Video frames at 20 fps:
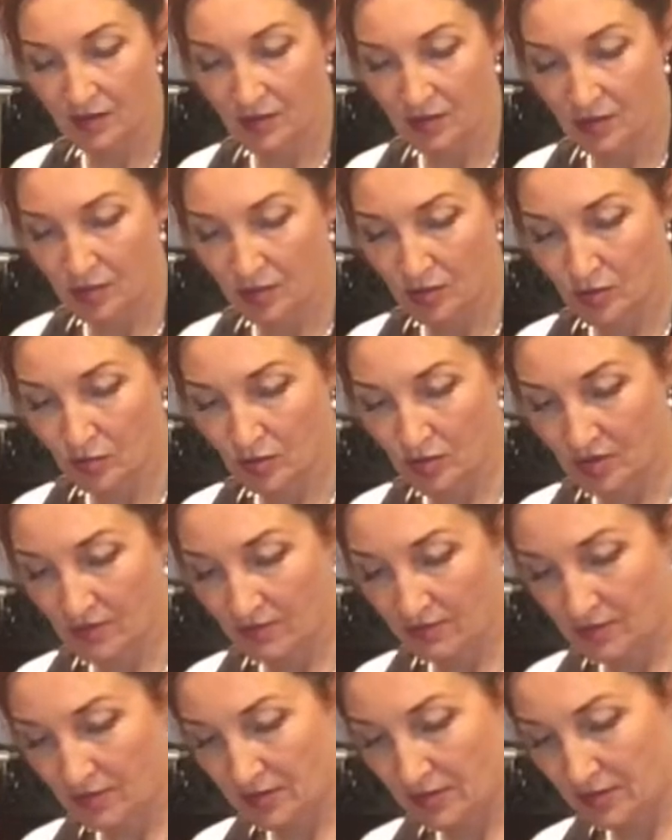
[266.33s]
just to give
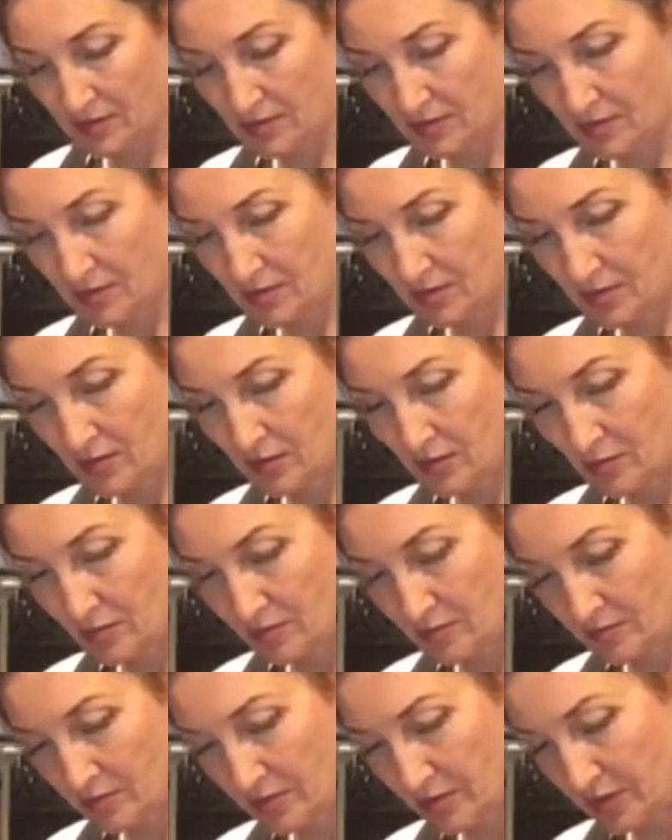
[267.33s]
it,
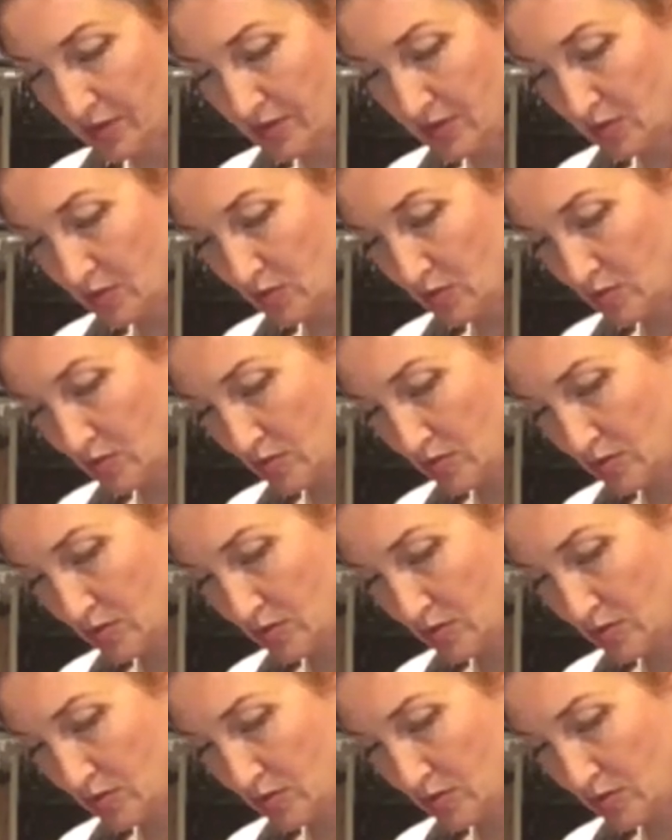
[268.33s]
place to